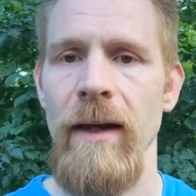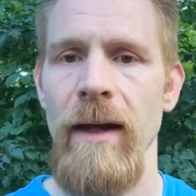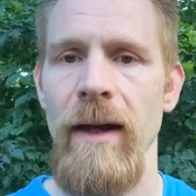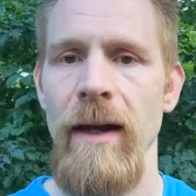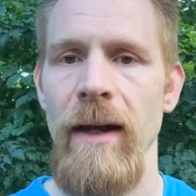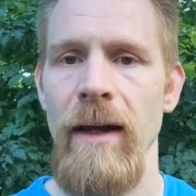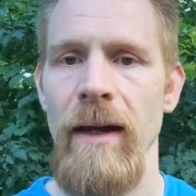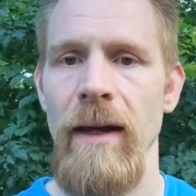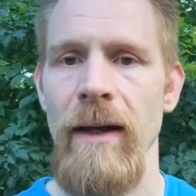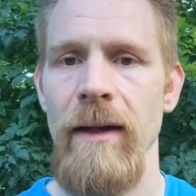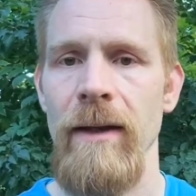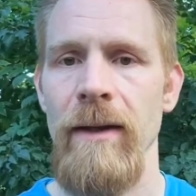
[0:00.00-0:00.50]

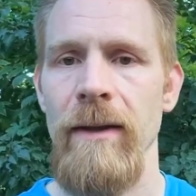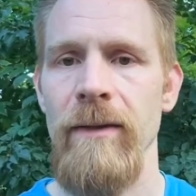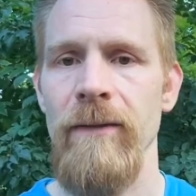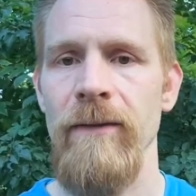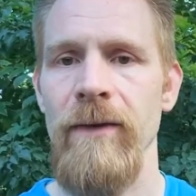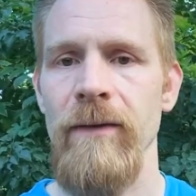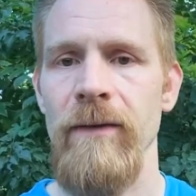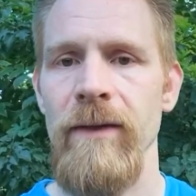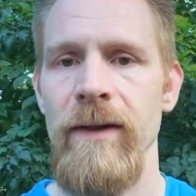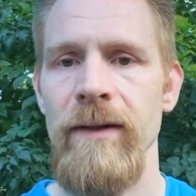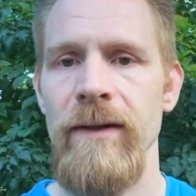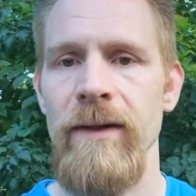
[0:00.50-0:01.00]
And
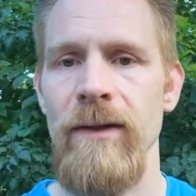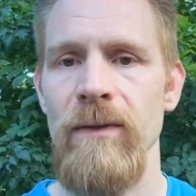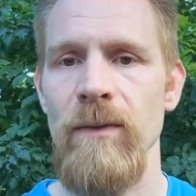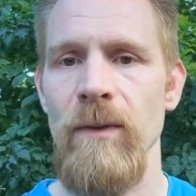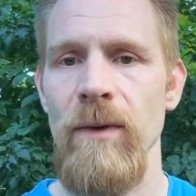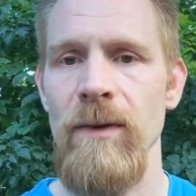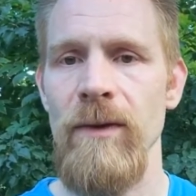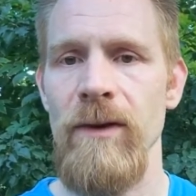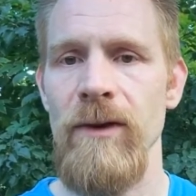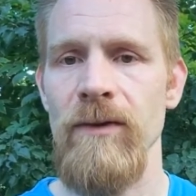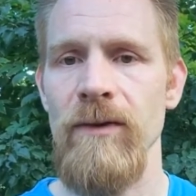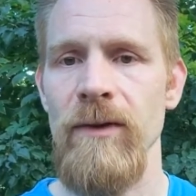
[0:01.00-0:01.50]
Vividin says,
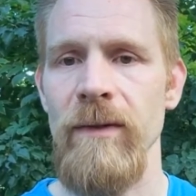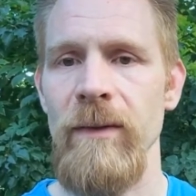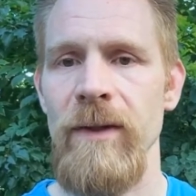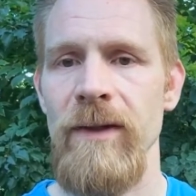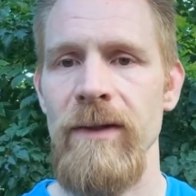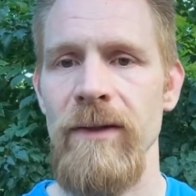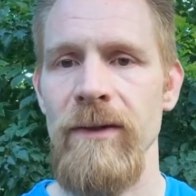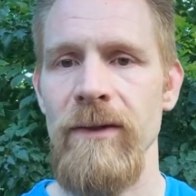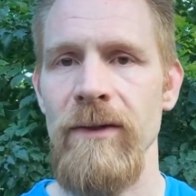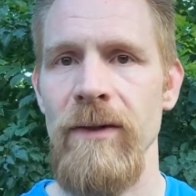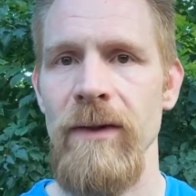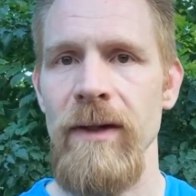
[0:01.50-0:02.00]
whoa, the stream is
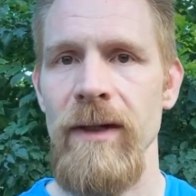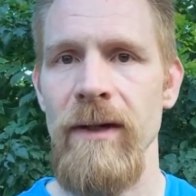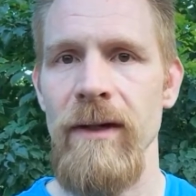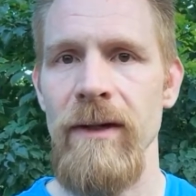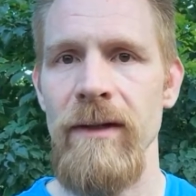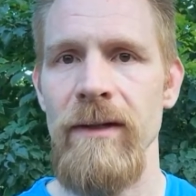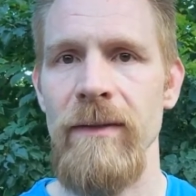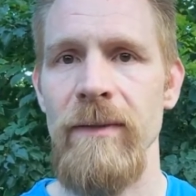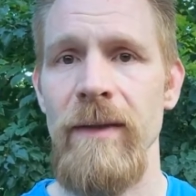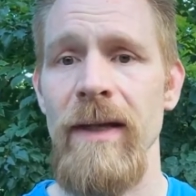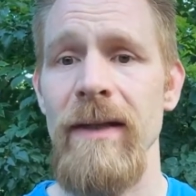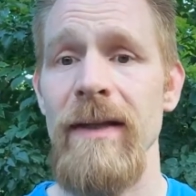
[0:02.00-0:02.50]
still going.
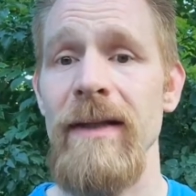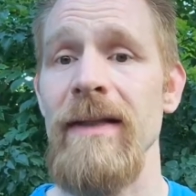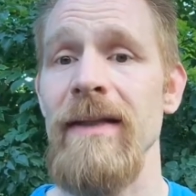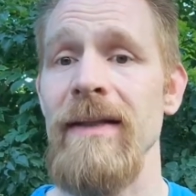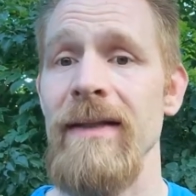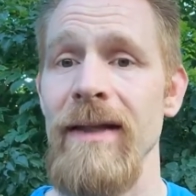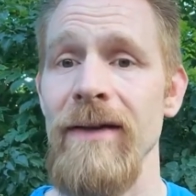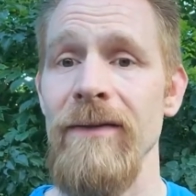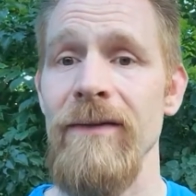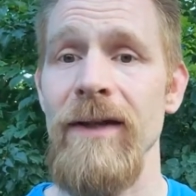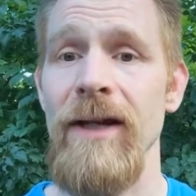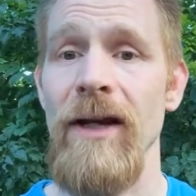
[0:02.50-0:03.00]
Awesome. Yeah, this is
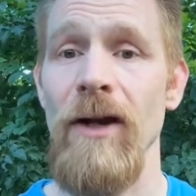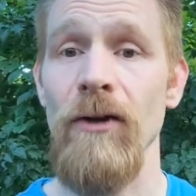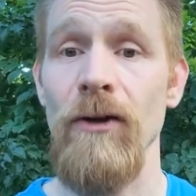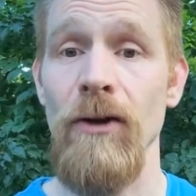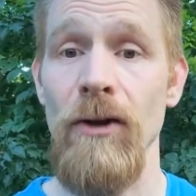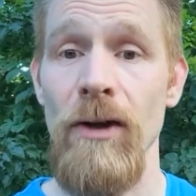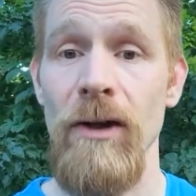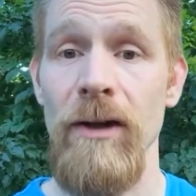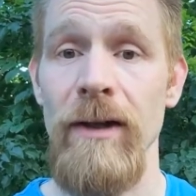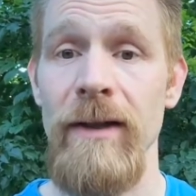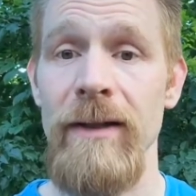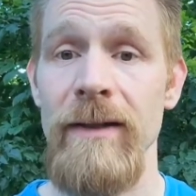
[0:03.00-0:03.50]
definitely our
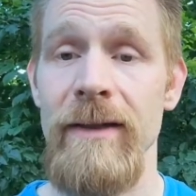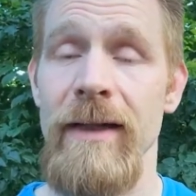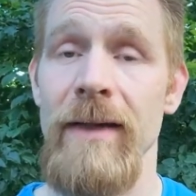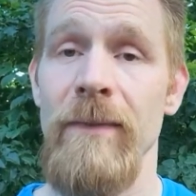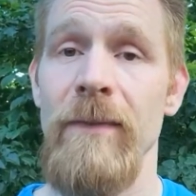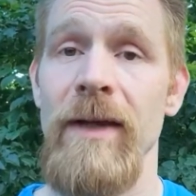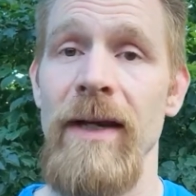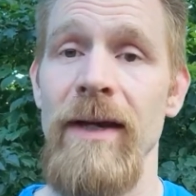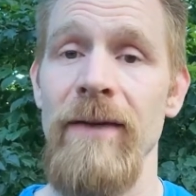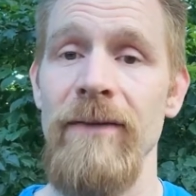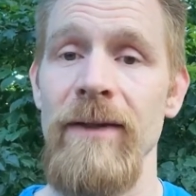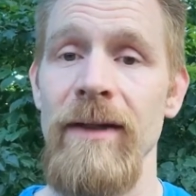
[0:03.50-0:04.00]
longest. I'm going
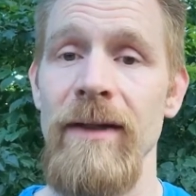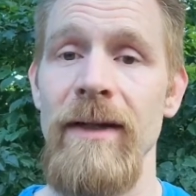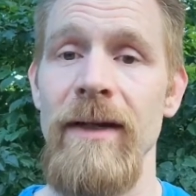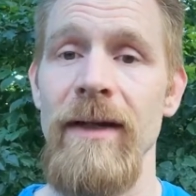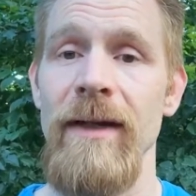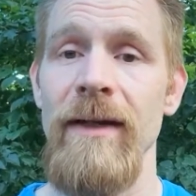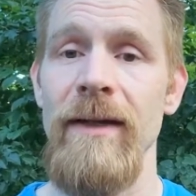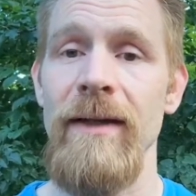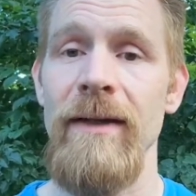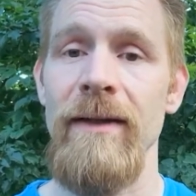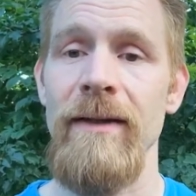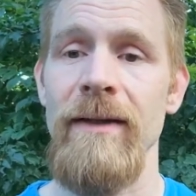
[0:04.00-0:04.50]
to have to
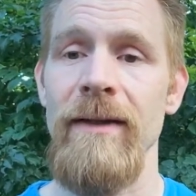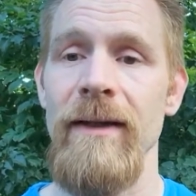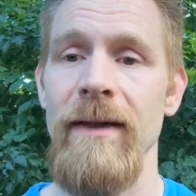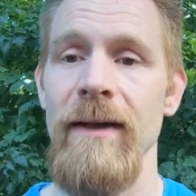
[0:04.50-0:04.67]
cut it.